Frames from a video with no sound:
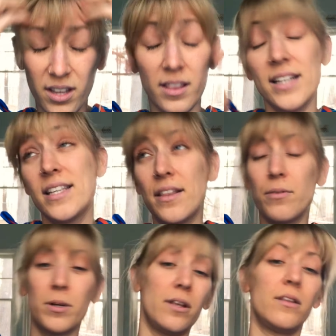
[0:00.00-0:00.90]
That's not
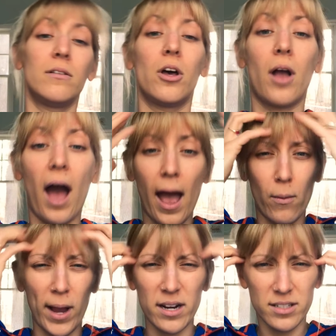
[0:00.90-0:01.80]
really the look I
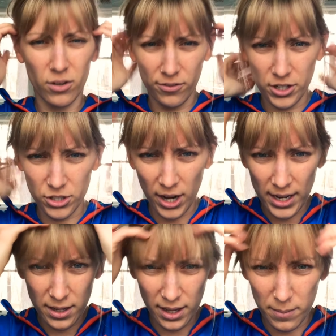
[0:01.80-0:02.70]
wear. So if you're
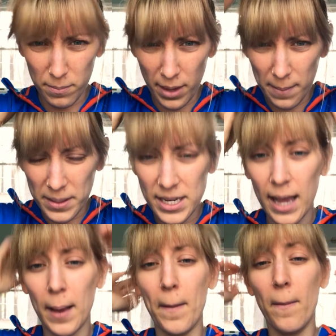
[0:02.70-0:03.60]
trying to
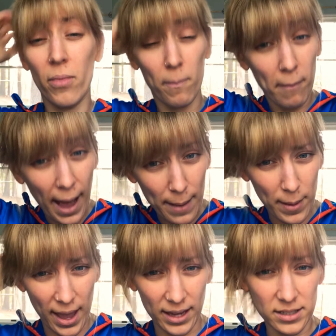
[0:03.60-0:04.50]
imitate my
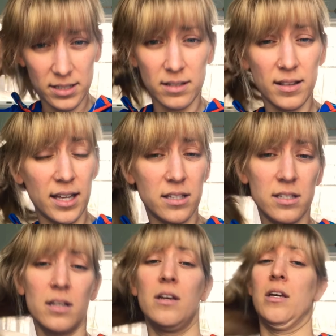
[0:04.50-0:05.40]
bangs,
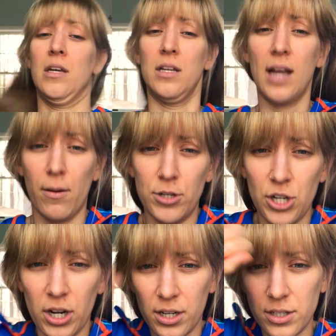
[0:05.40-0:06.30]
that's not what
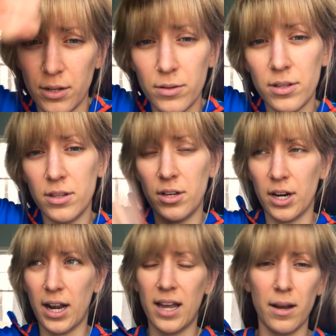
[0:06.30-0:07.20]
you're gonna do. You're
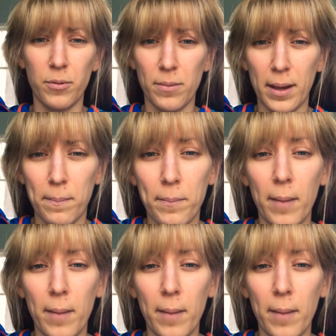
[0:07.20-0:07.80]
gonna end up with a big